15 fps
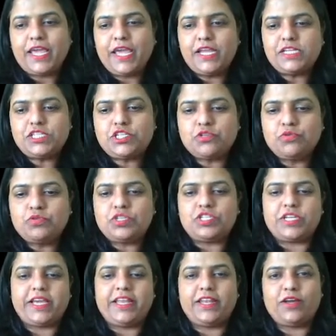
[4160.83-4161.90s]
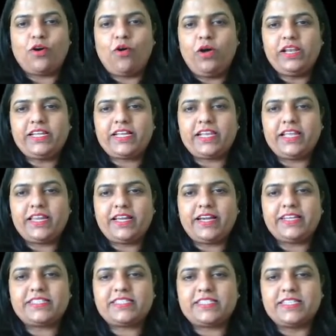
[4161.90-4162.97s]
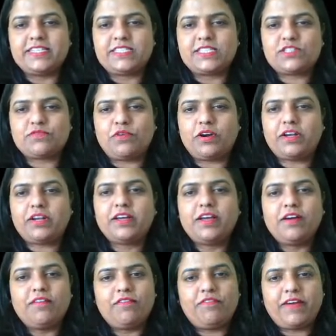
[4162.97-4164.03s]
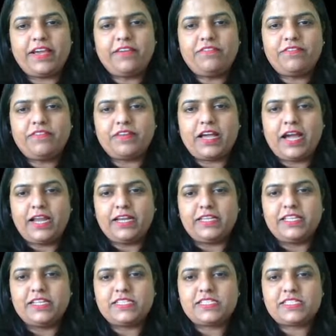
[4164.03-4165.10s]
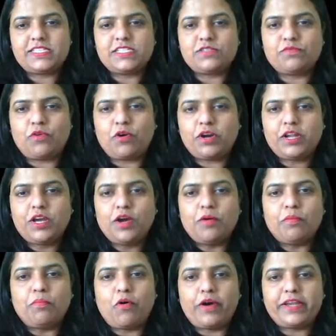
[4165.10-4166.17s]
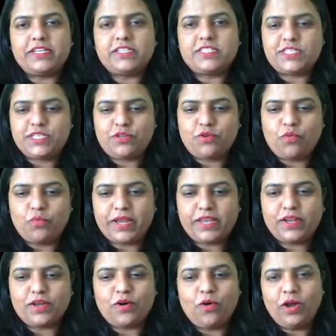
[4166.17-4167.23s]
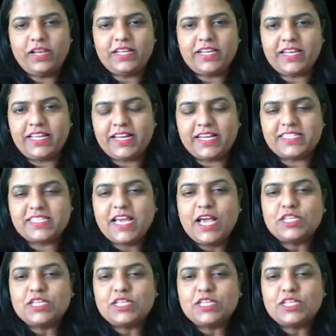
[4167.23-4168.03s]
Into 10. All clear, guys? This is what? 5 and this is what? 0.01. All clear, guys?